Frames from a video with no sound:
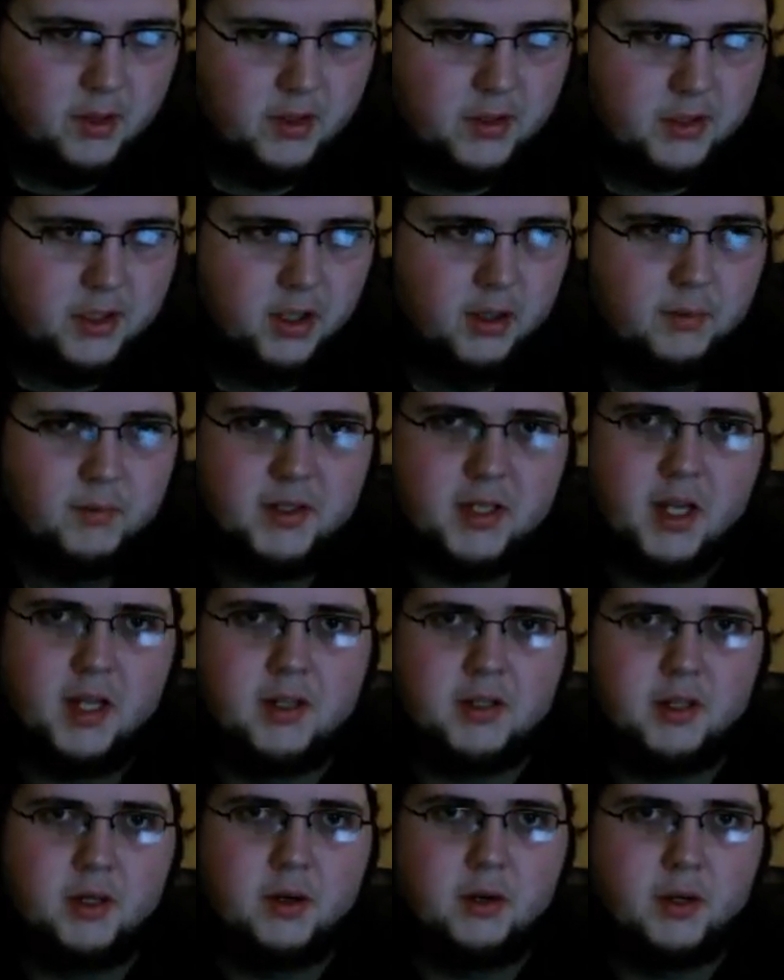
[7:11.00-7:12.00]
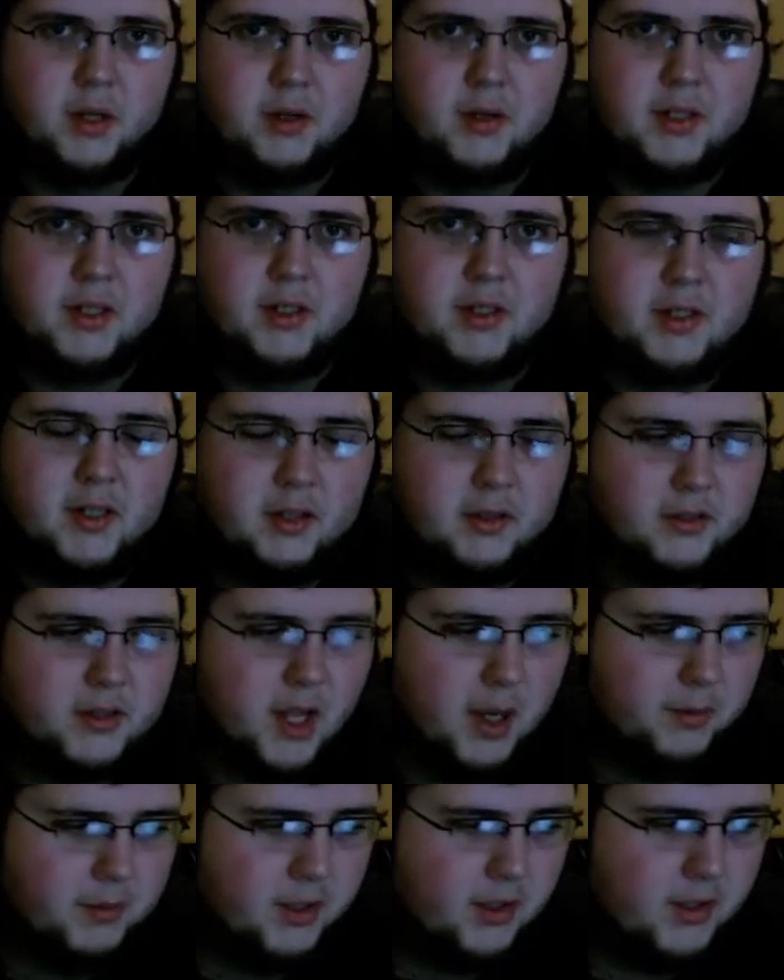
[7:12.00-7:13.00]
Shelton was on his own. He was in singles
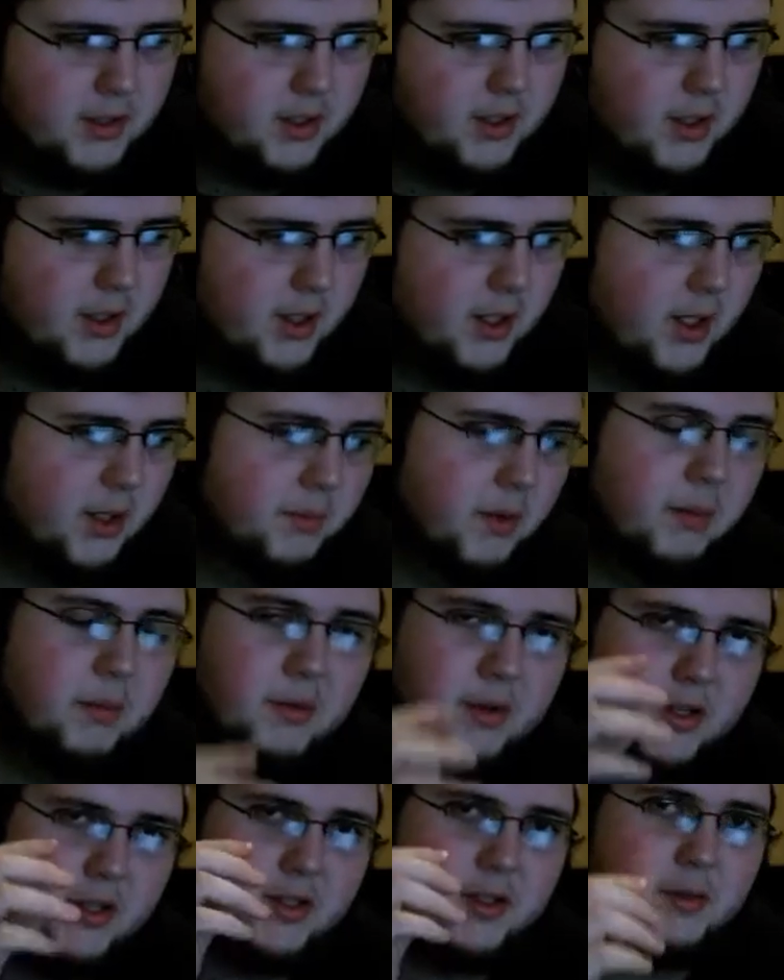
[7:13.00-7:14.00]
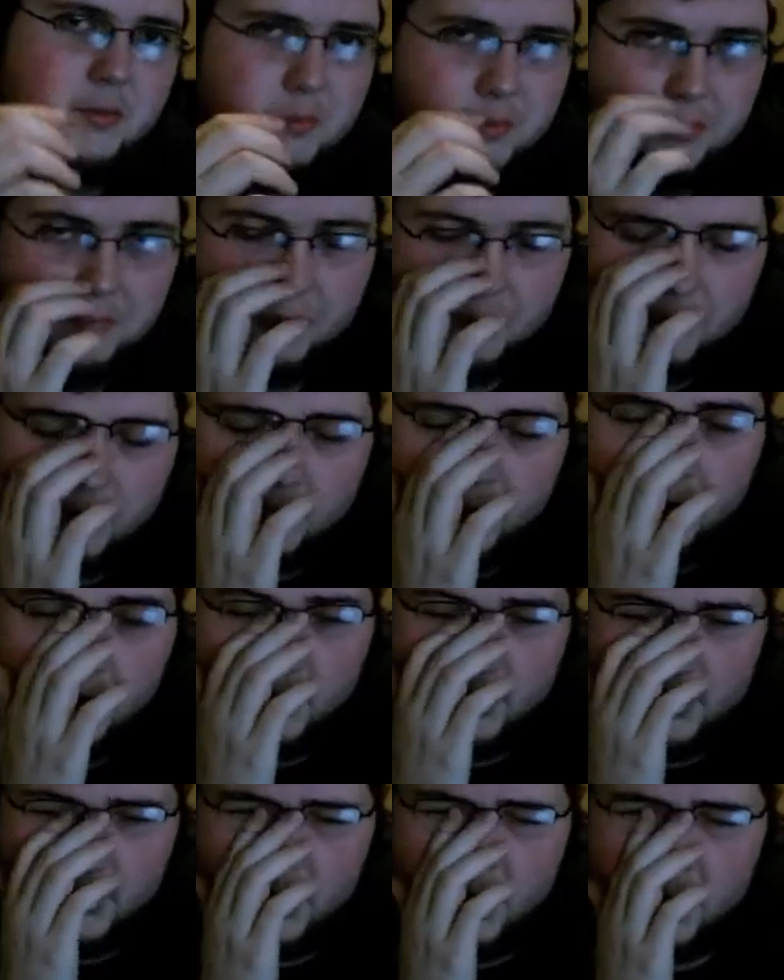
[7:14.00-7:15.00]
competition, and I remember this
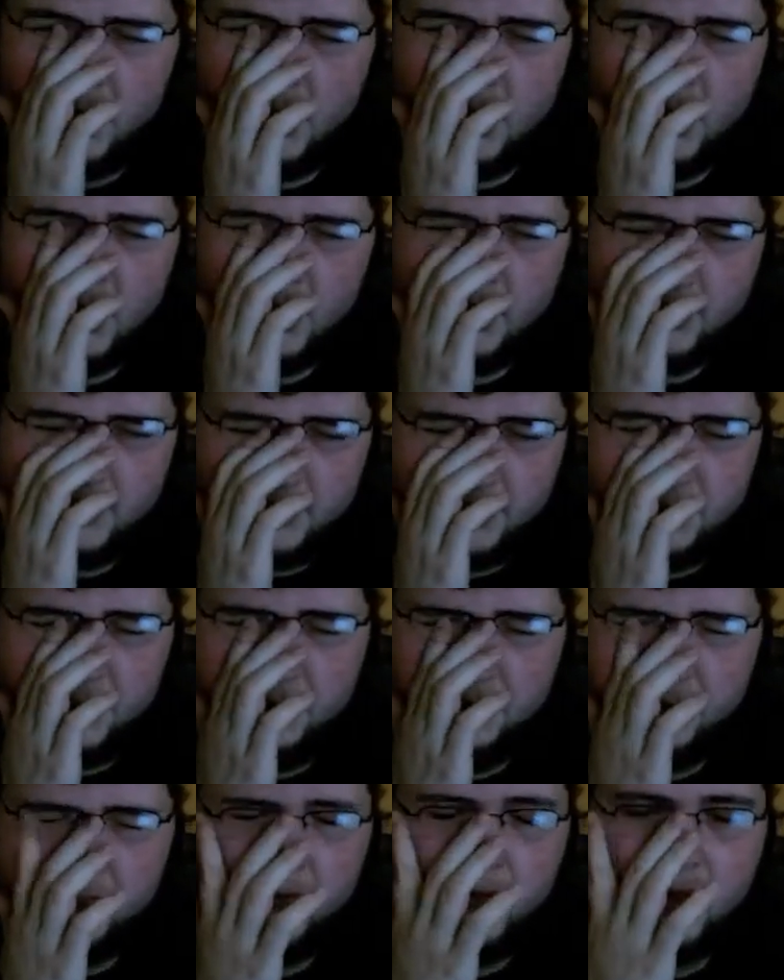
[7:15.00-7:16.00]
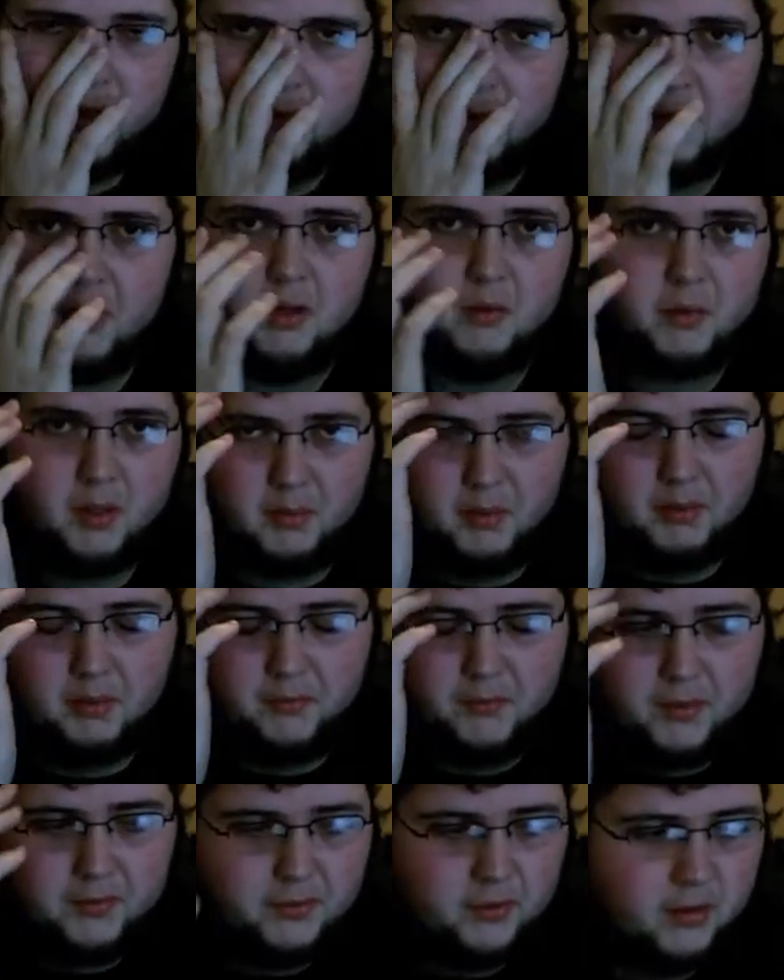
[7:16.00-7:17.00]
clearly because I couldn't find the video, but I
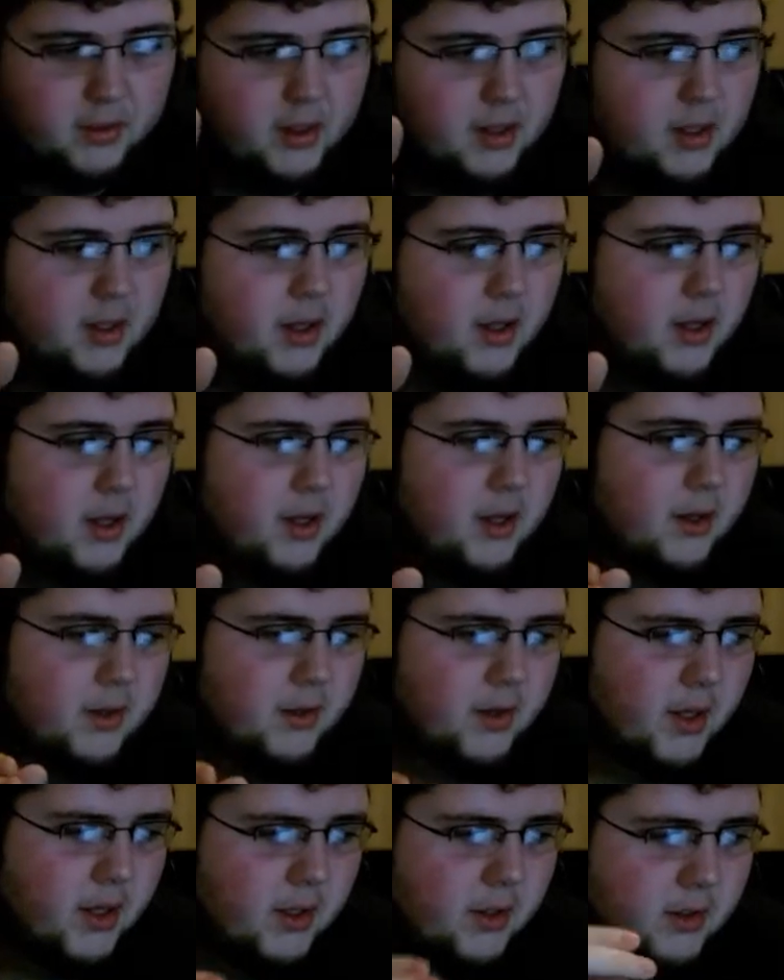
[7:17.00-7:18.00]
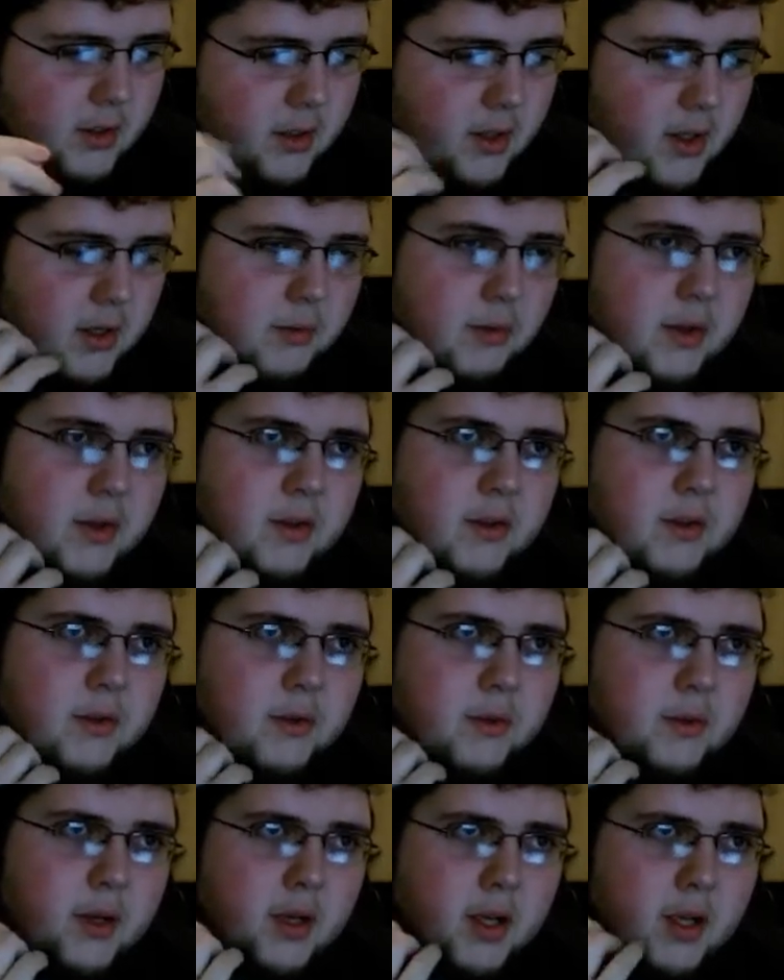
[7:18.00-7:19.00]
remember vividly that he went
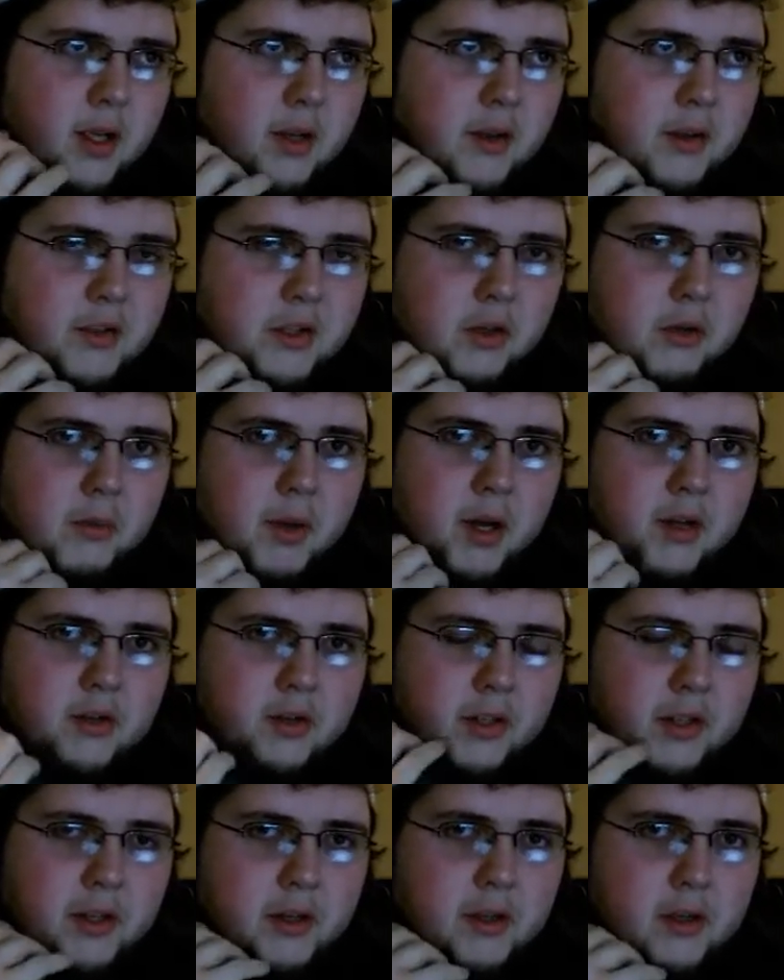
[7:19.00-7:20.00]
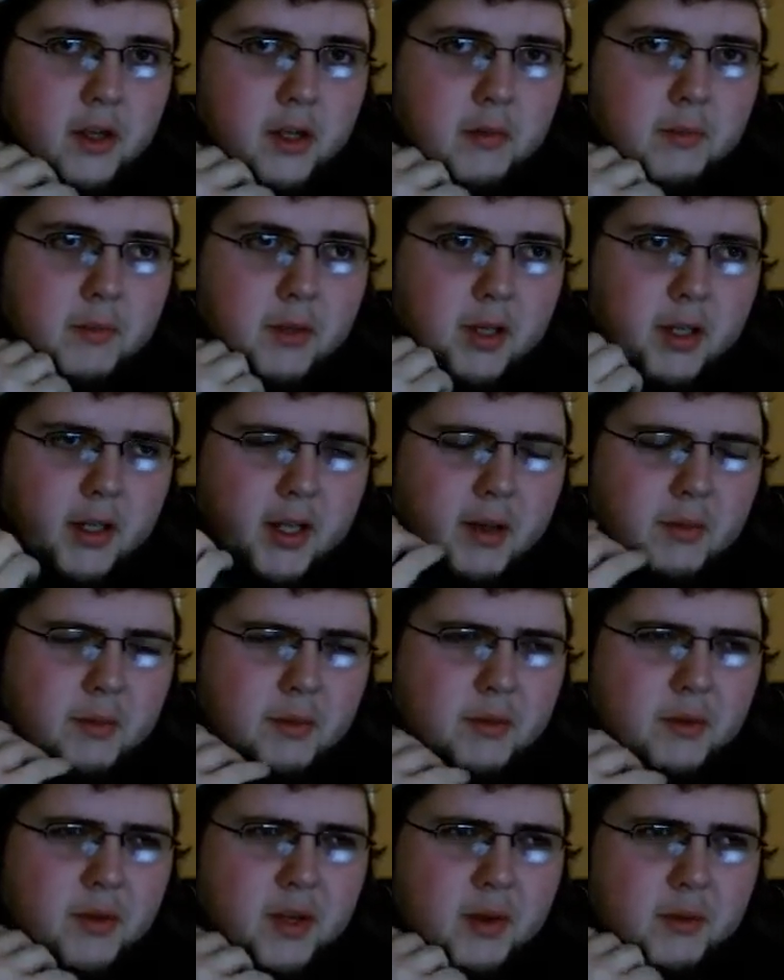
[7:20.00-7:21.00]
to the general manager at the time, and I can't
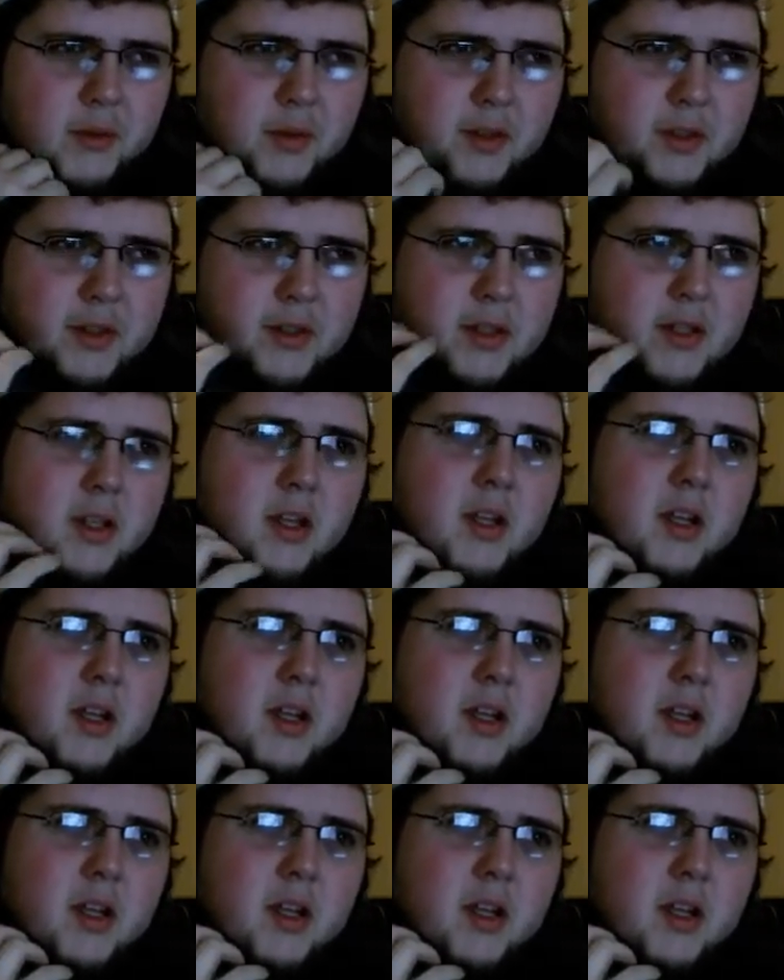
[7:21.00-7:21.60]
remember who that was.